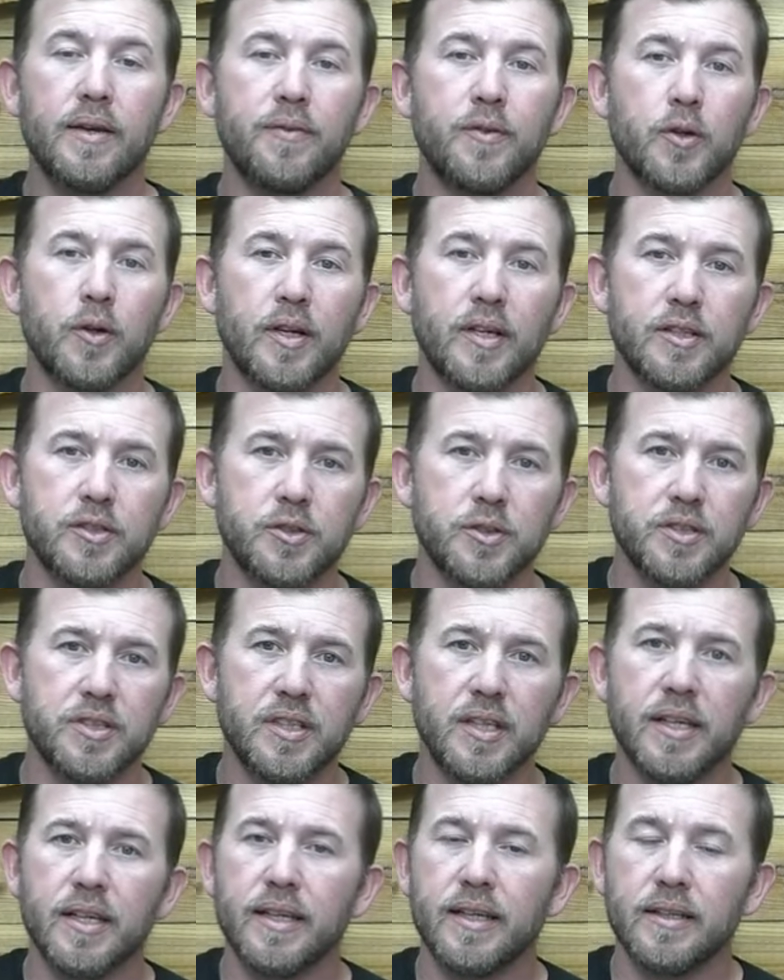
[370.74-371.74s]
if you're
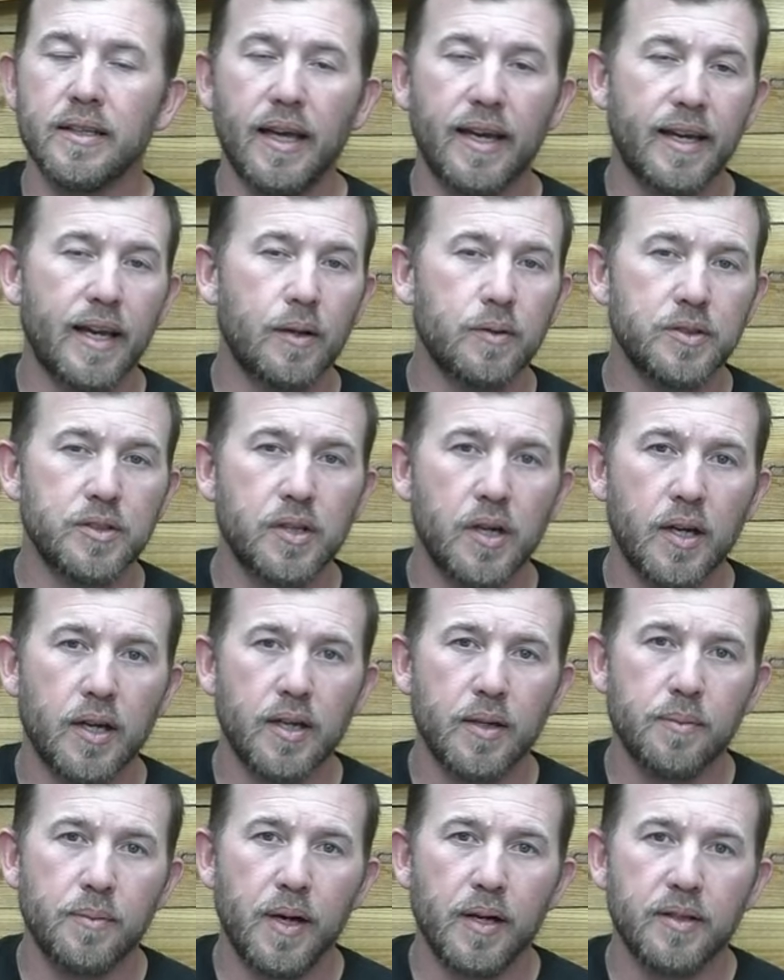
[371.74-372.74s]
interested, like I was
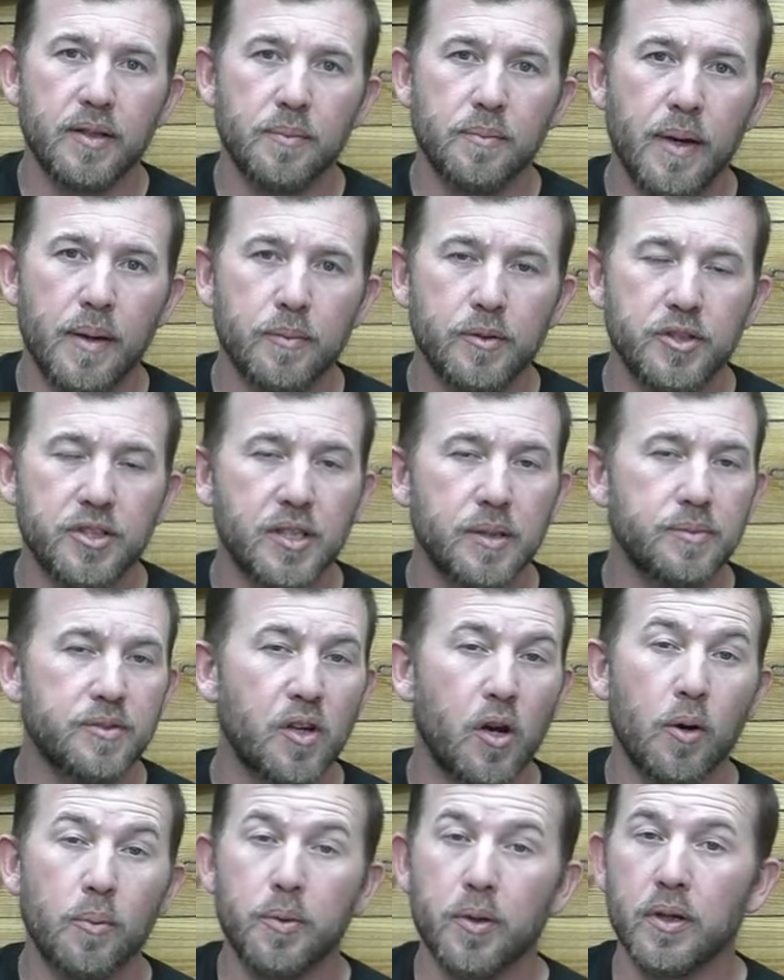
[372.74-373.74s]
talking about the memberships,
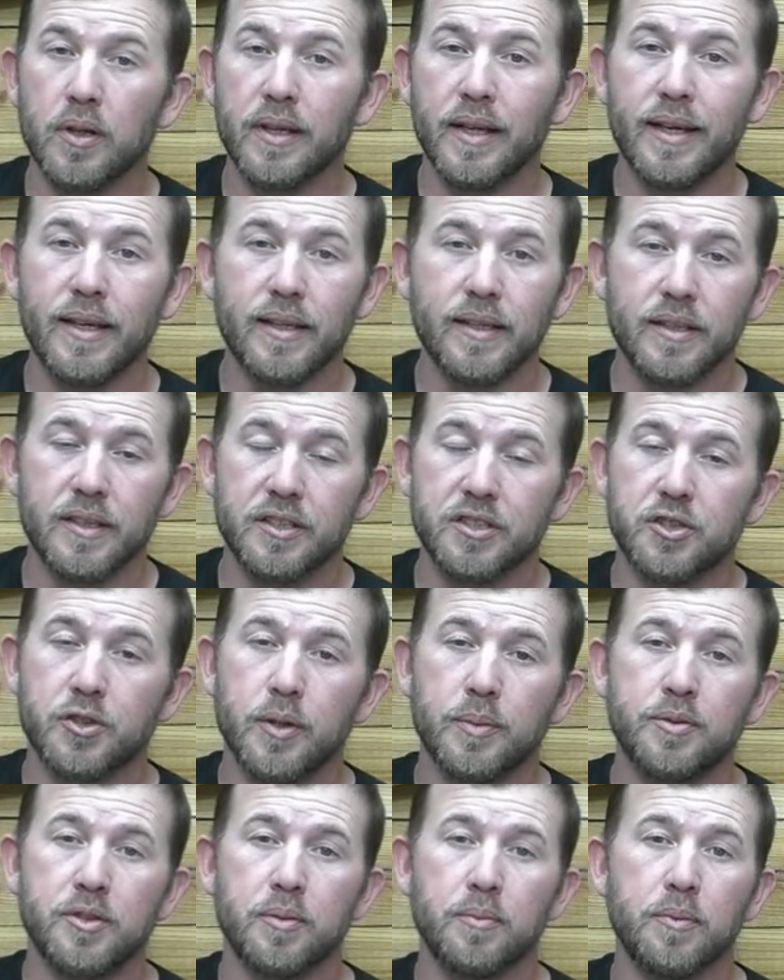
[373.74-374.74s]
I'll put a link in the
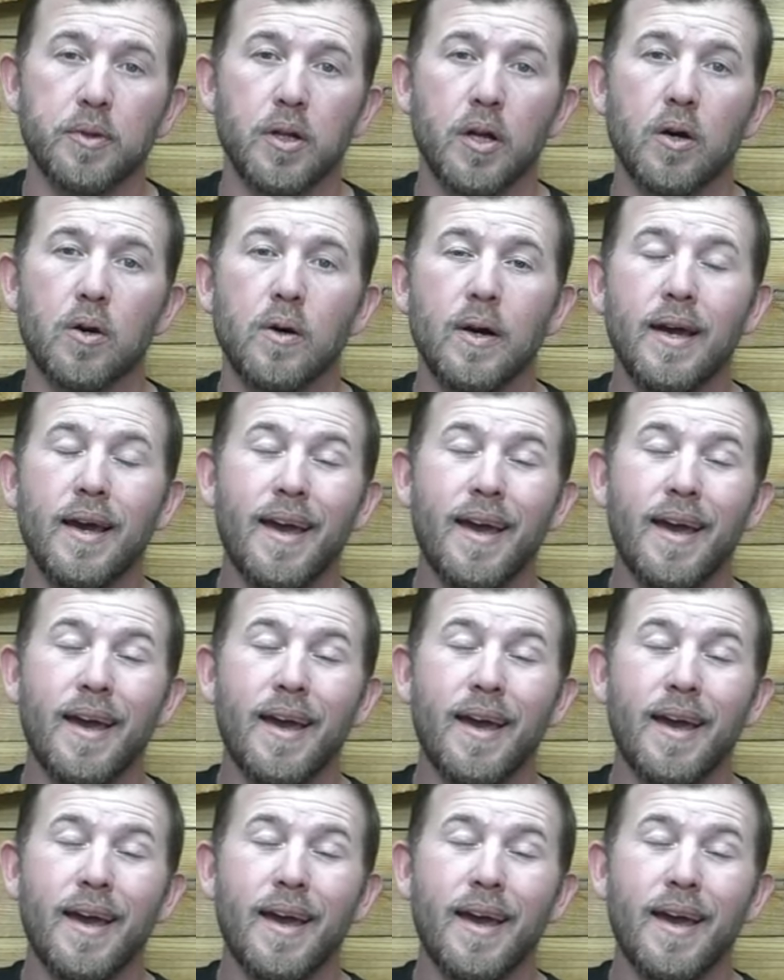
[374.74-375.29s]
description below,